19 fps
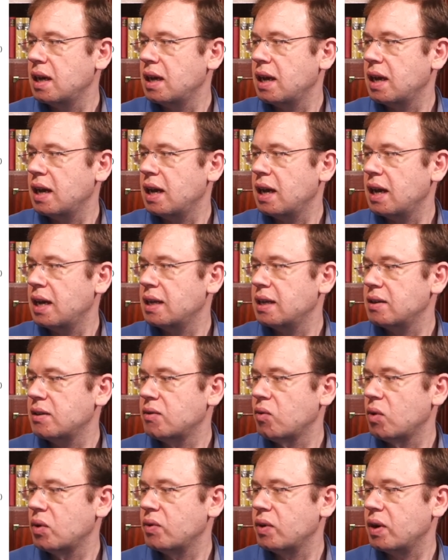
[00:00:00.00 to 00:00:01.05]
and
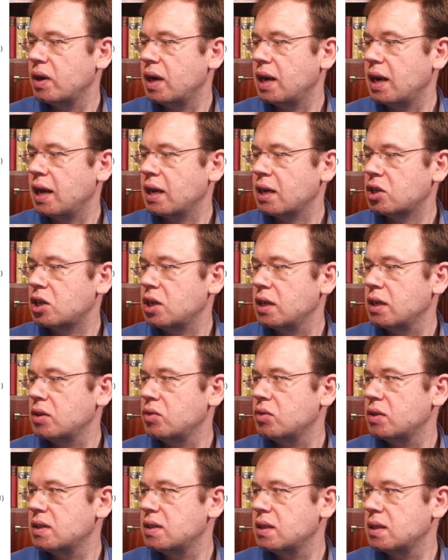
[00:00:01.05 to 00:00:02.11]
what we are actually
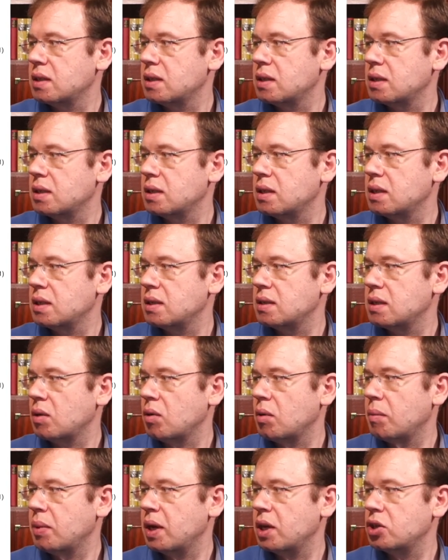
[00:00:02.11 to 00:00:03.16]
interested in is
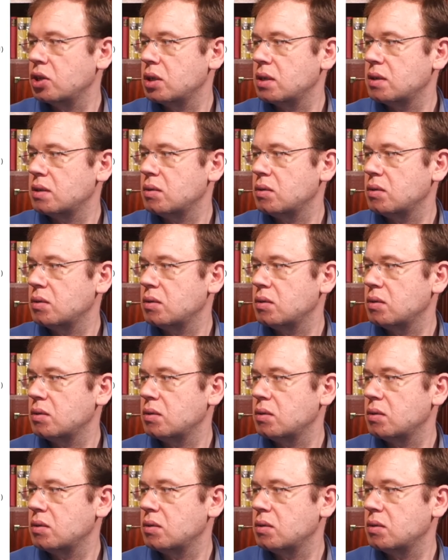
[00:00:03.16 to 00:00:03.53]
our patient.